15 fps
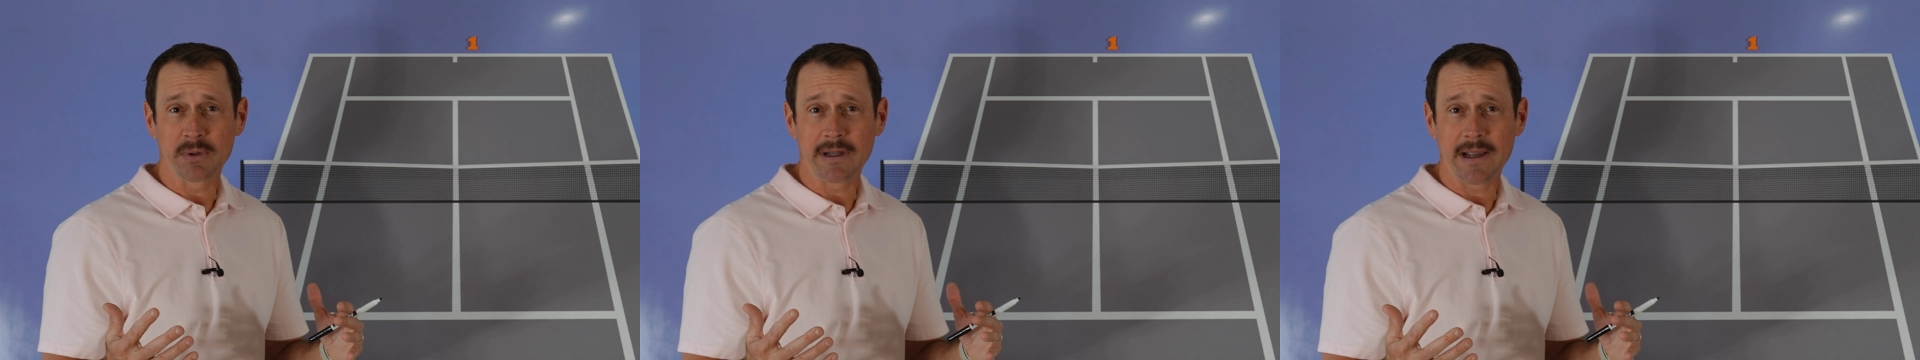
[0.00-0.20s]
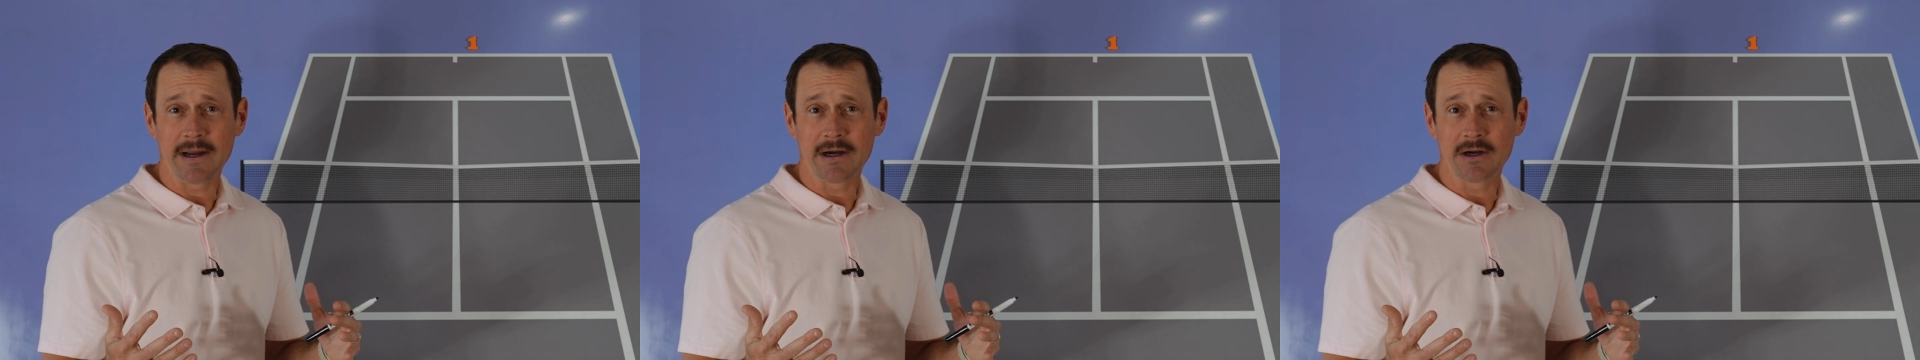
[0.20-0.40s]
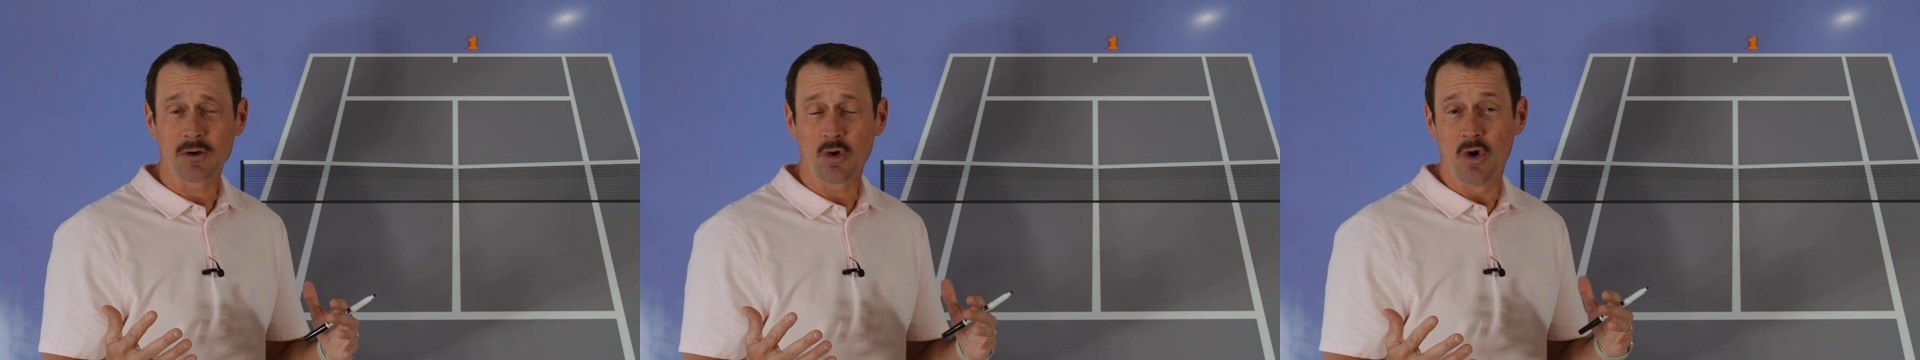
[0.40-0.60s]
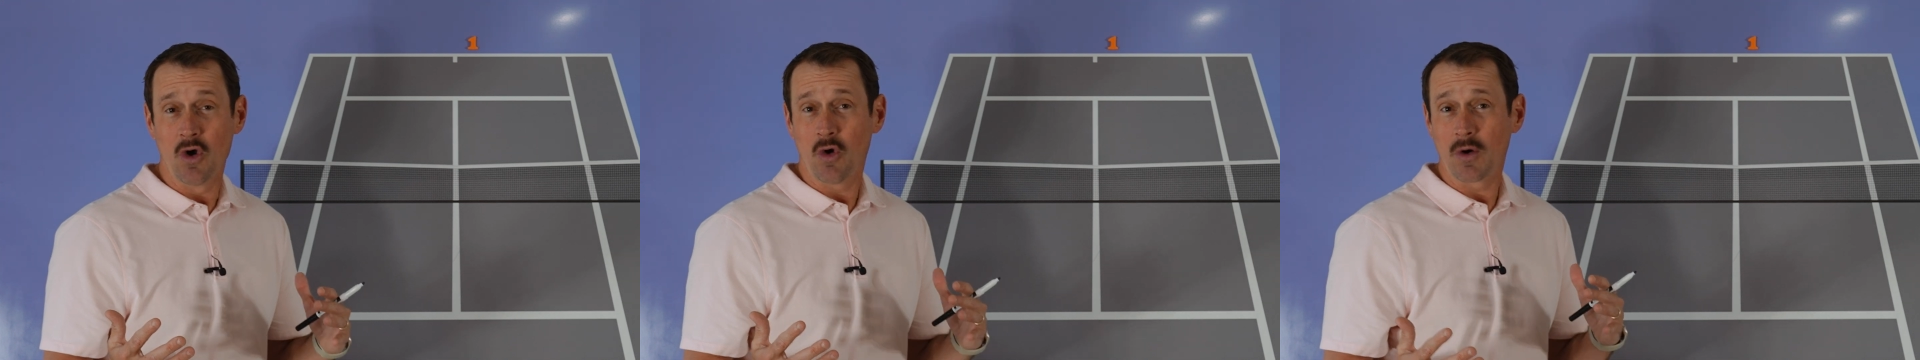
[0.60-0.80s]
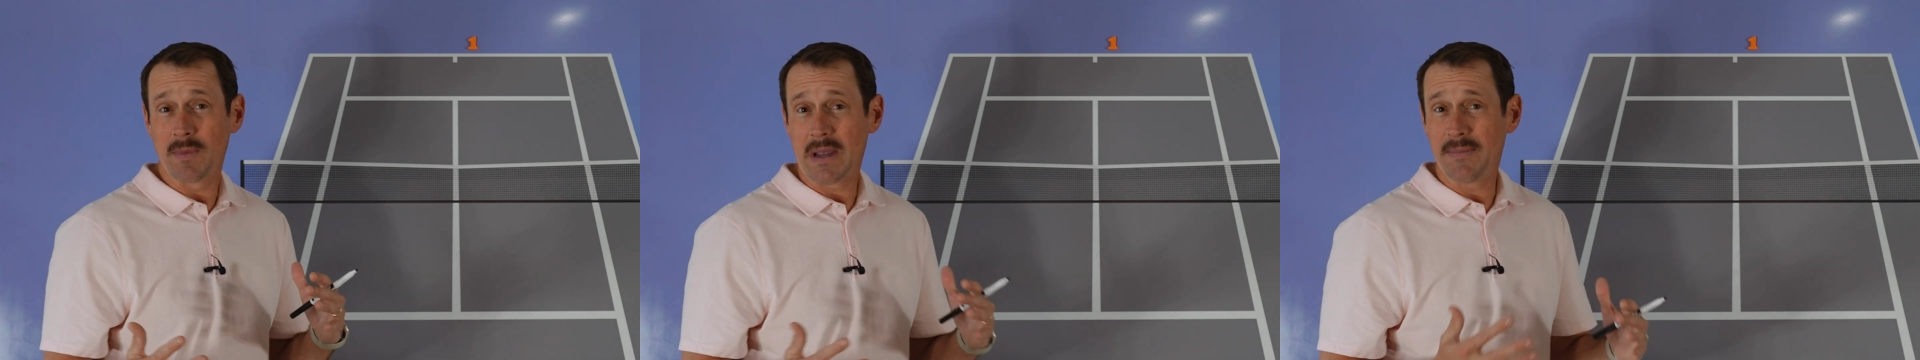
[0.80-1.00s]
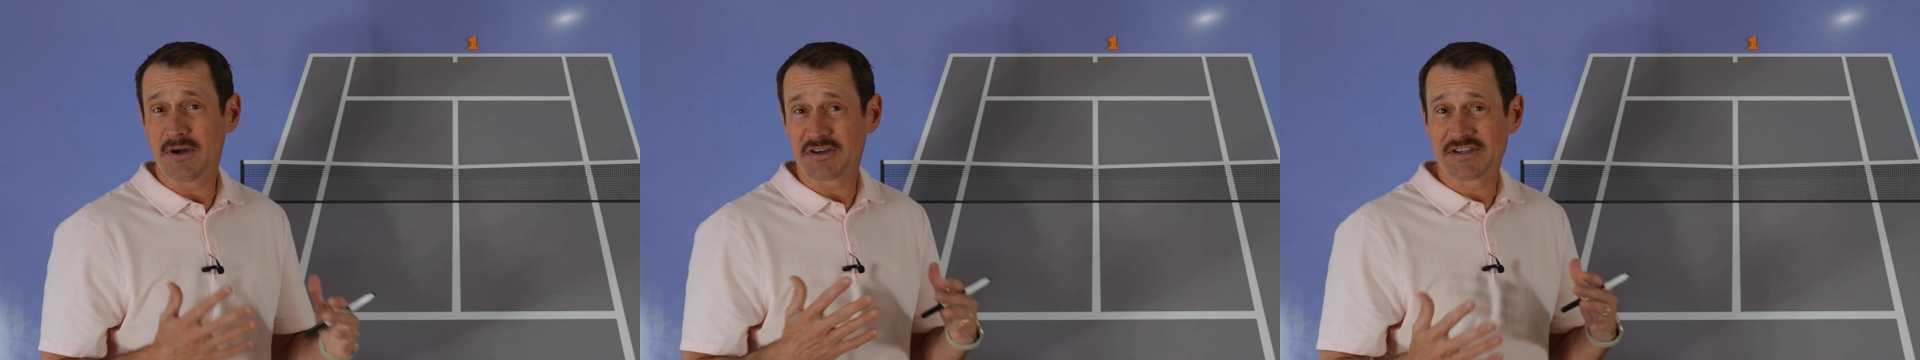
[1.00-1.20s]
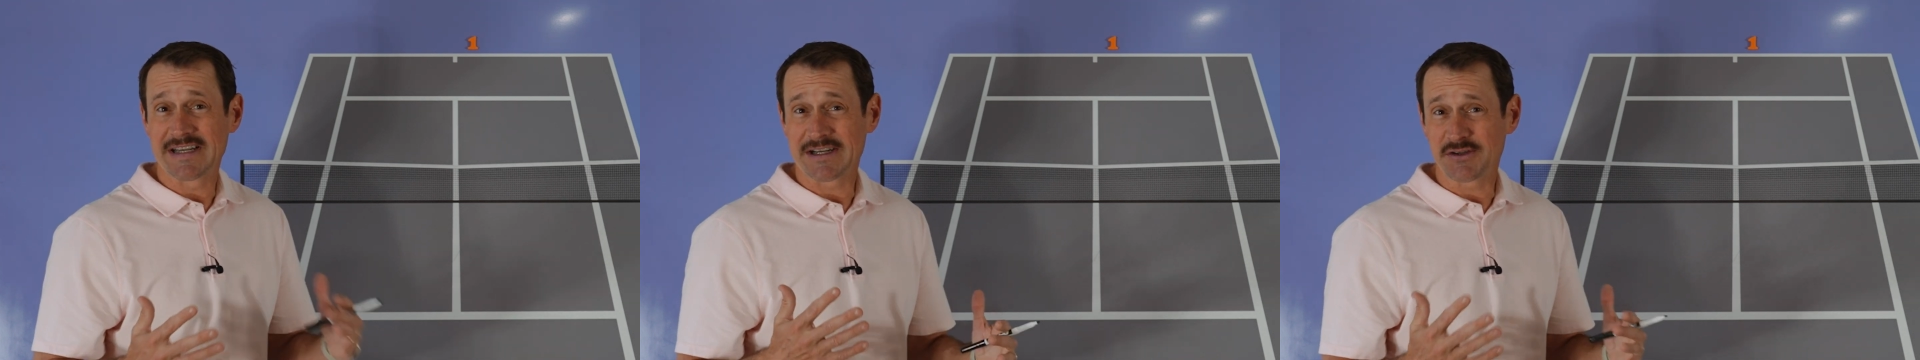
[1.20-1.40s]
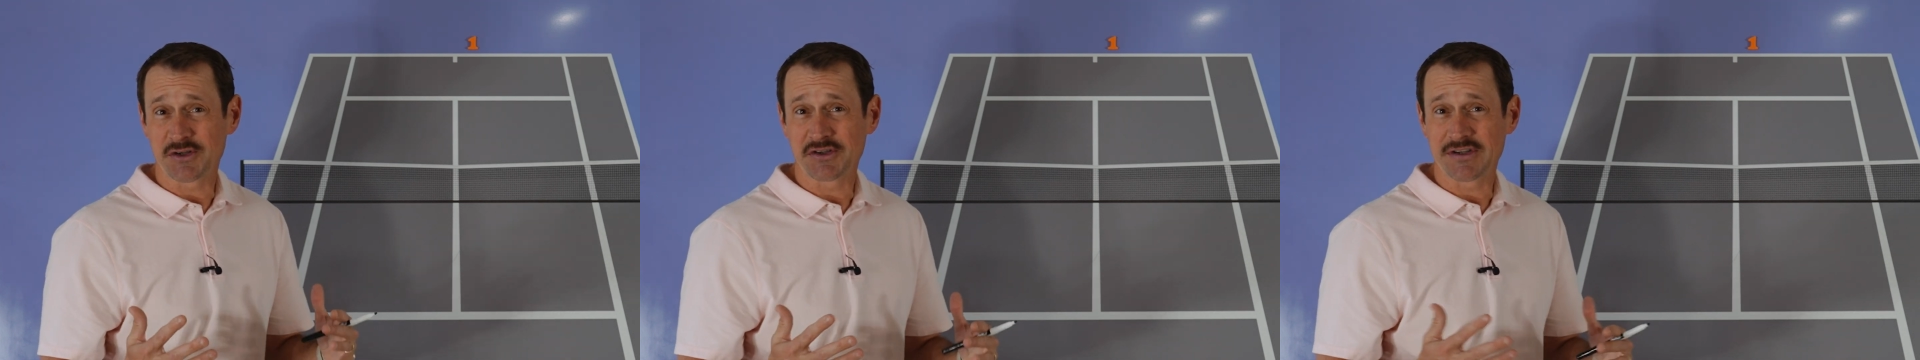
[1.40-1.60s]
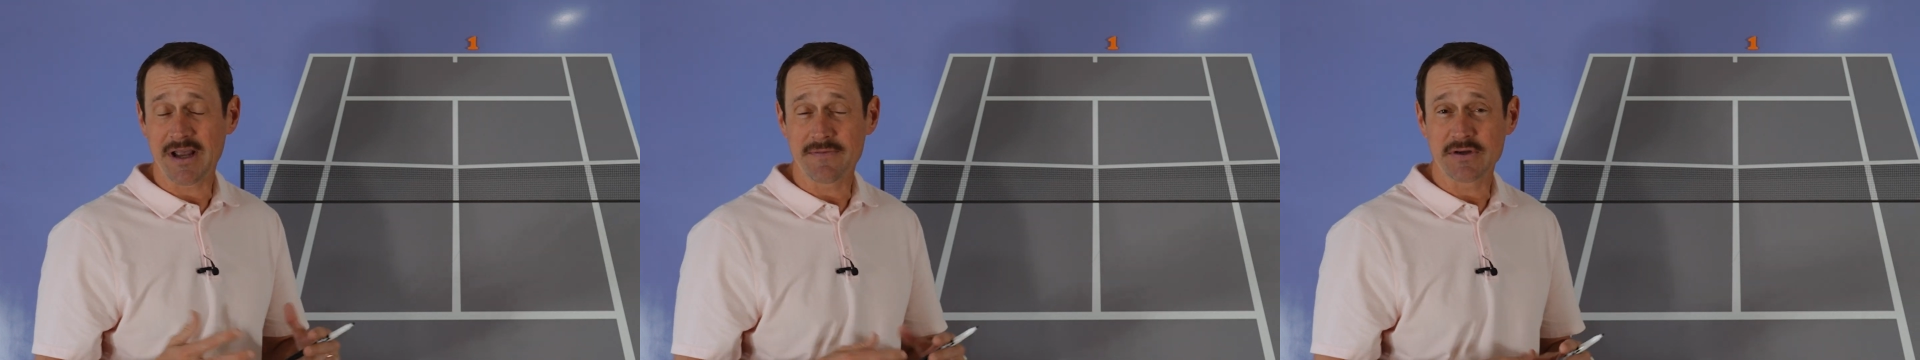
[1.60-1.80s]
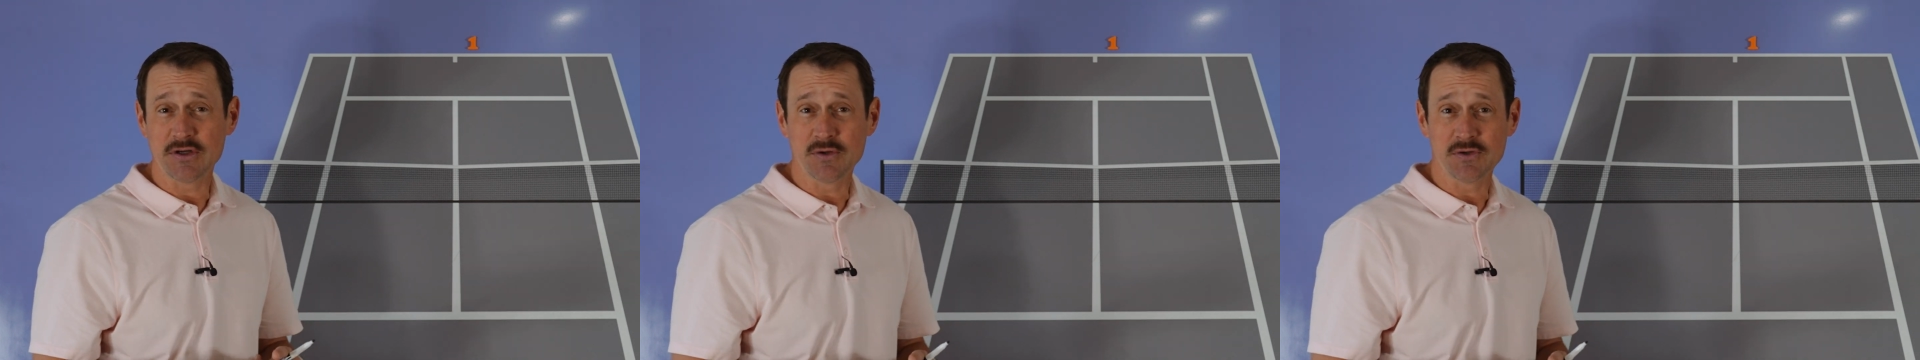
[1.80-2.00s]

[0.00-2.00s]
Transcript: player or maybe your 6 or 7